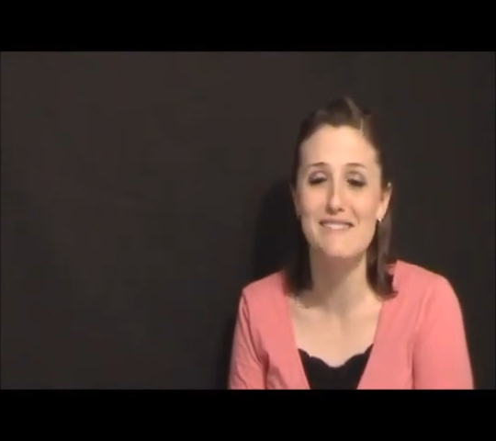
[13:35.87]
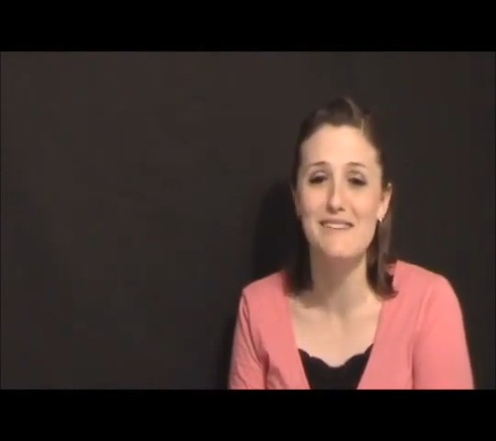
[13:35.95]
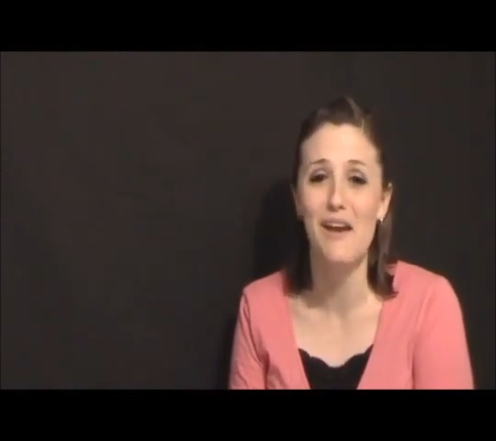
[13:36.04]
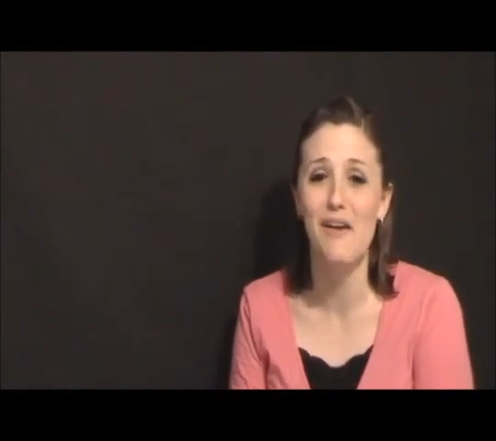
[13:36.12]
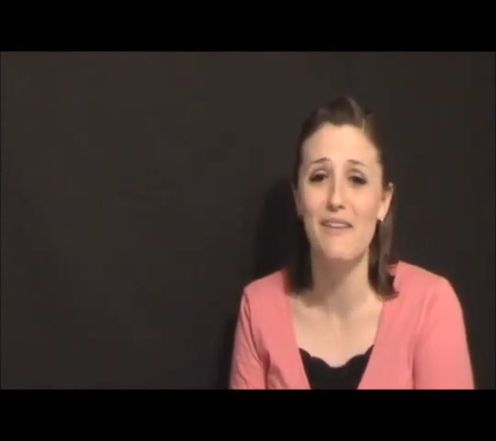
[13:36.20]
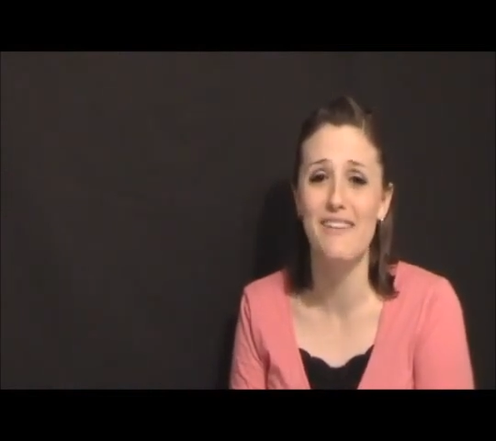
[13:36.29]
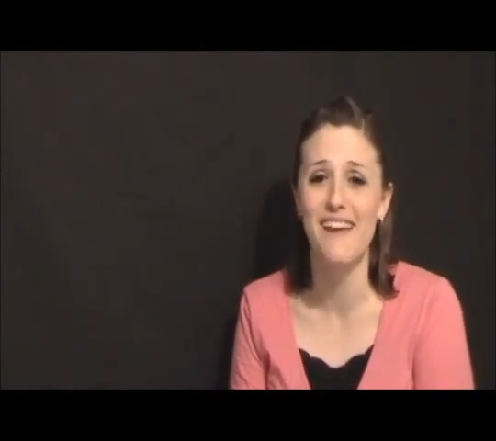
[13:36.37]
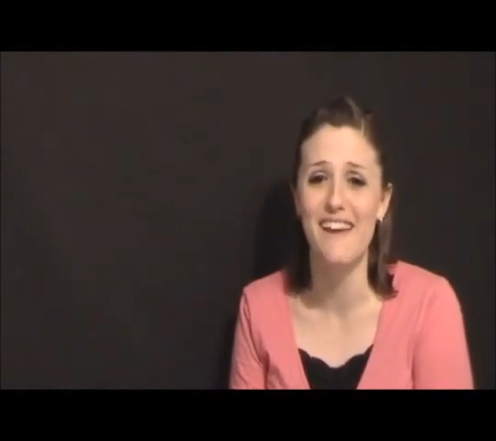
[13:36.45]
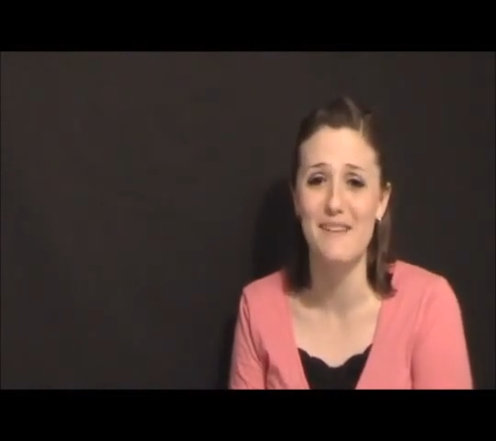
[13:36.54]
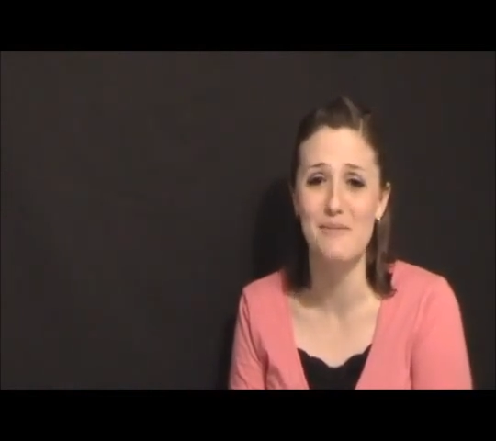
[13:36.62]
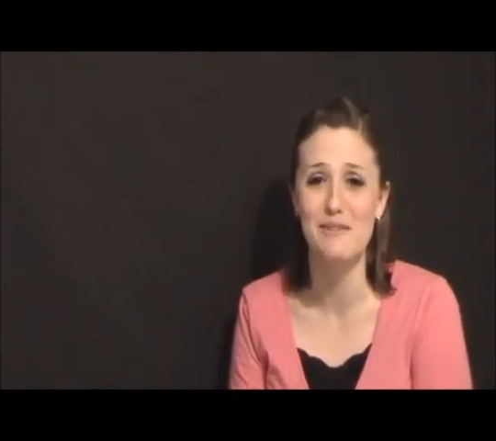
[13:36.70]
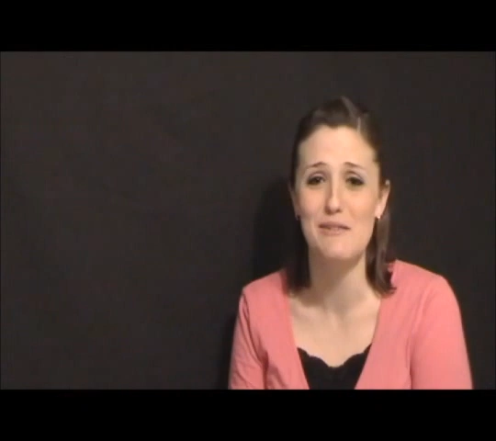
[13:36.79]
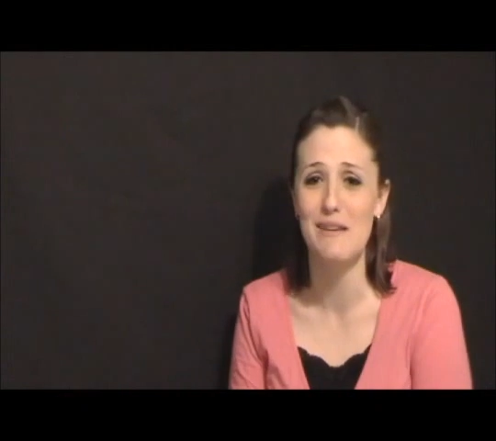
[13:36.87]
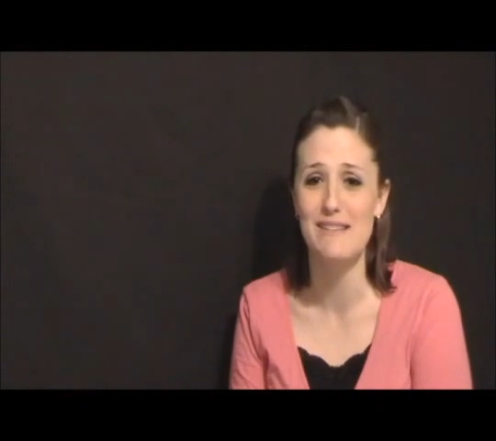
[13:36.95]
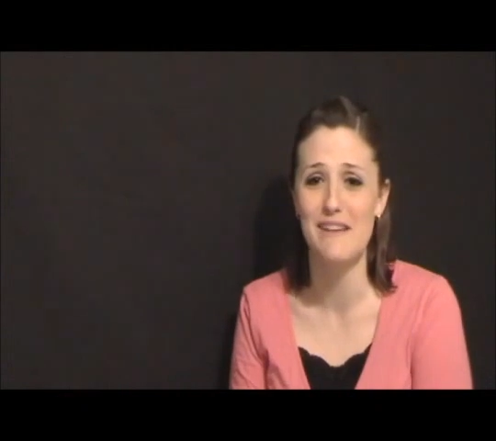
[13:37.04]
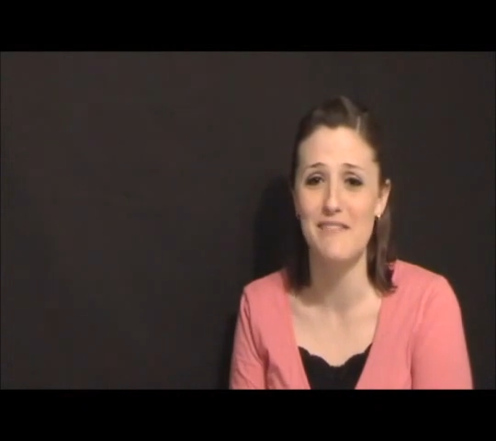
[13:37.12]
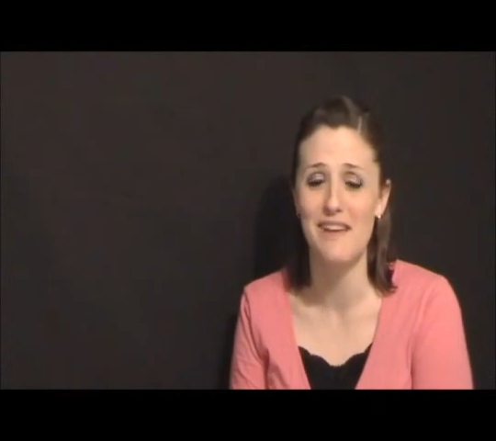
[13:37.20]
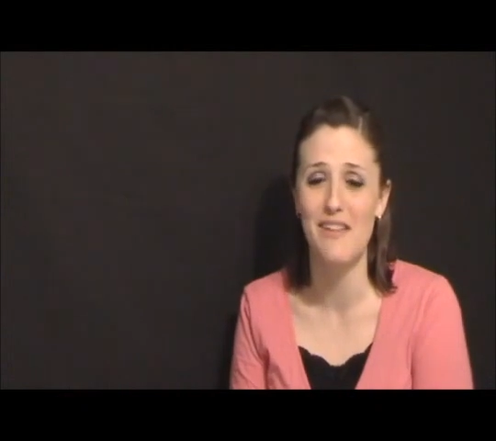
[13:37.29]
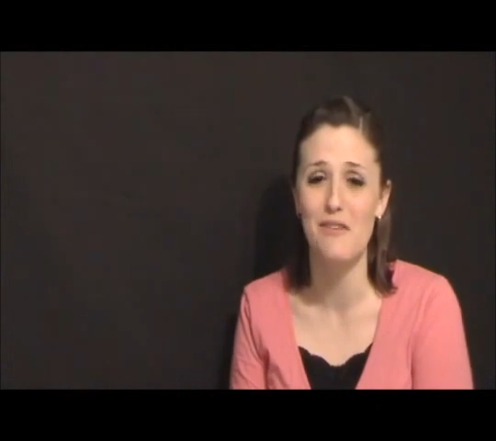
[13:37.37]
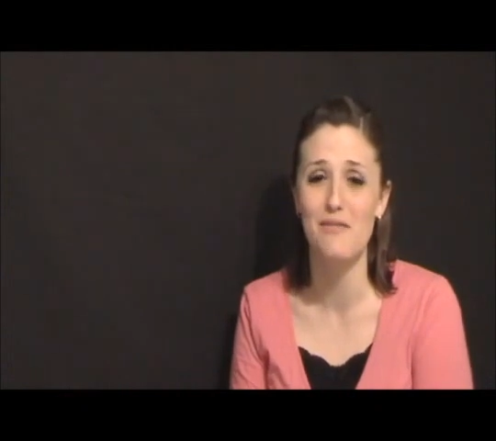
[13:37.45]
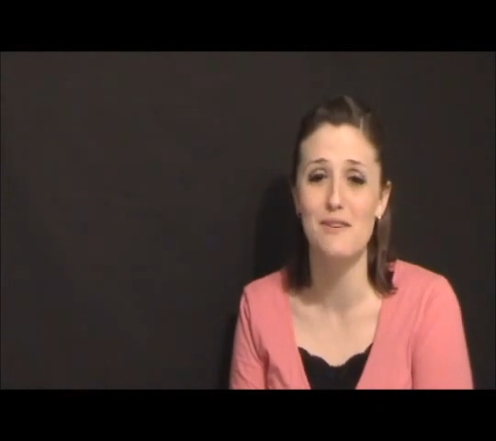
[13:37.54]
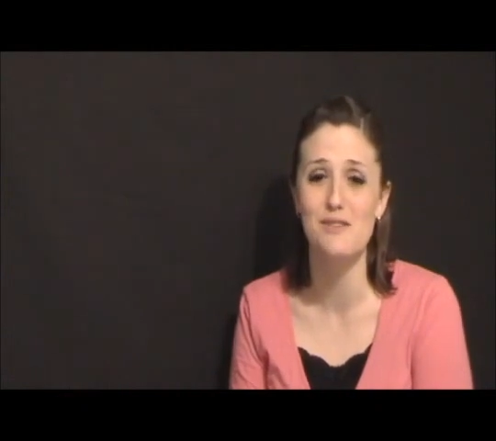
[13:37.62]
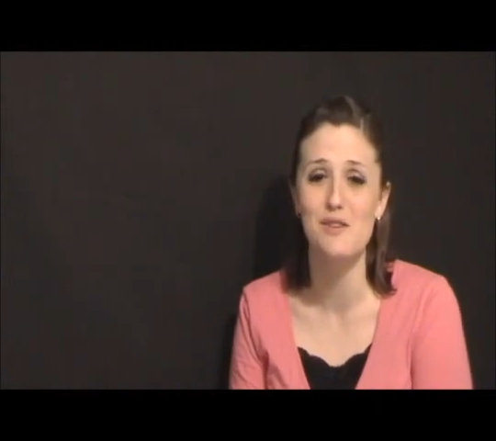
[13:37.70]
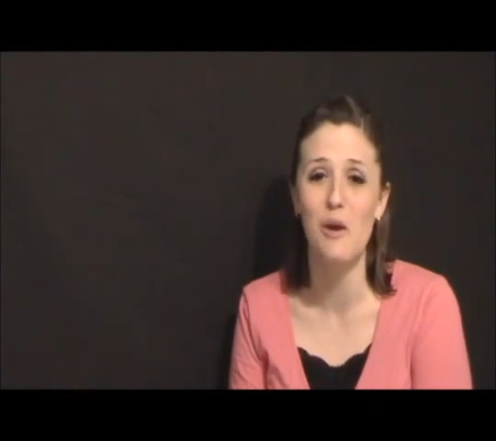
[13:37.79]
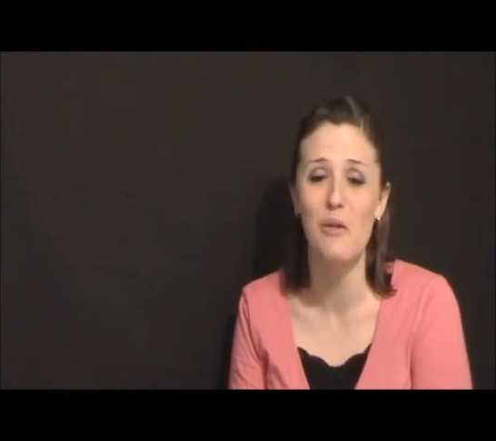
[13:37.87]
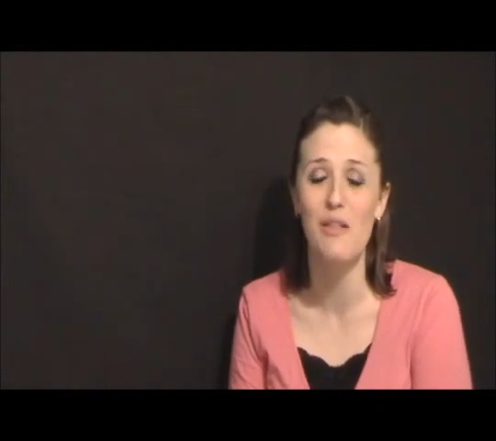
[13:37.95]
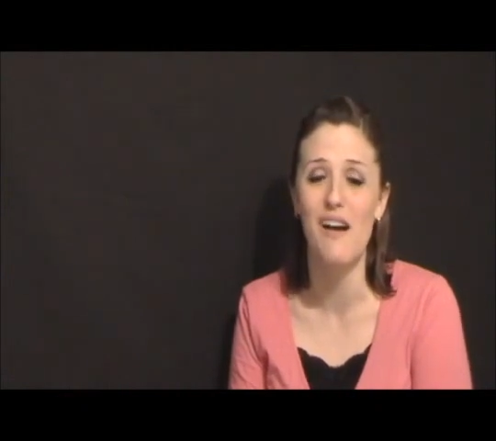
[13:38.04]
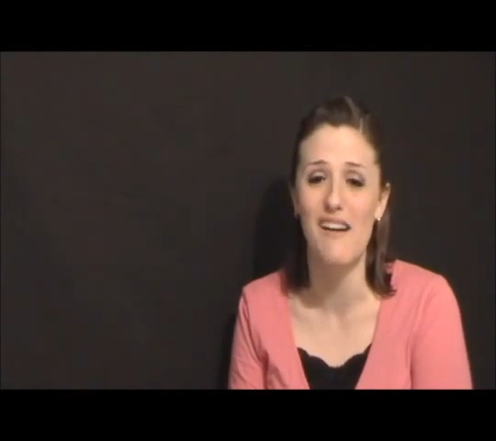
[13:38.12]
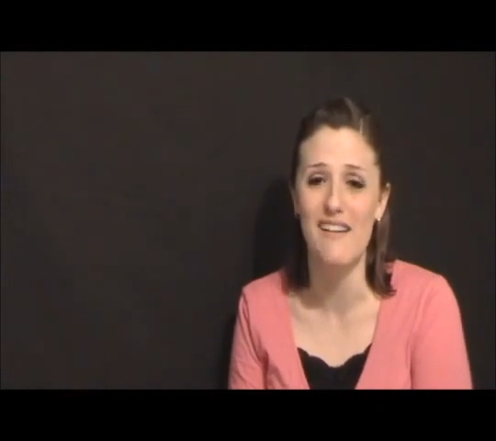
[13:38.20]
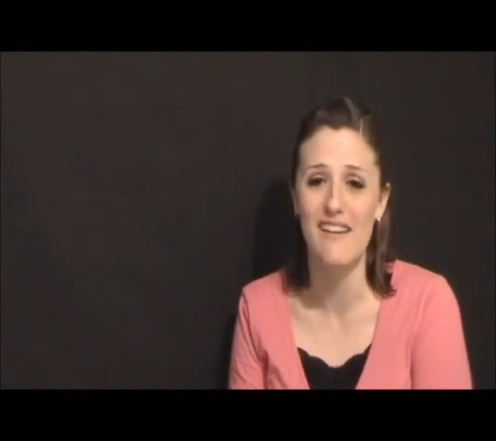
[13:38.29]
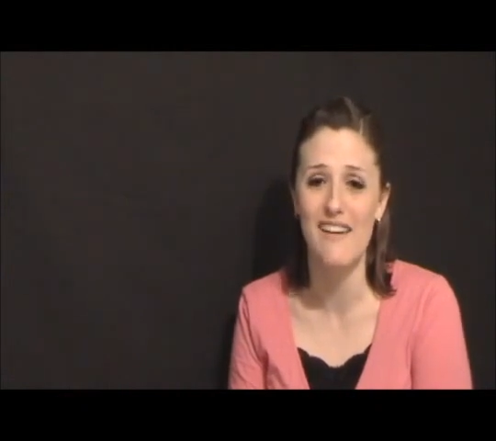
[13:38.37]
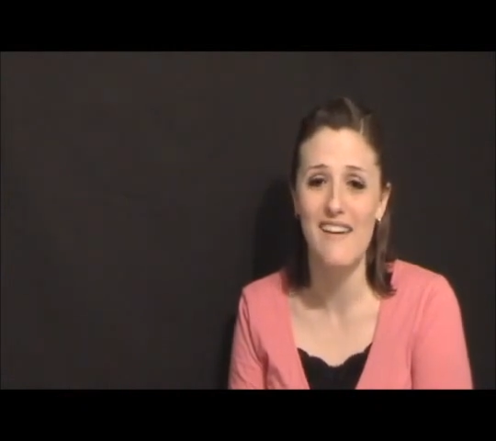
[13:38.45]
Gerald and I had been doing stuff together for so long,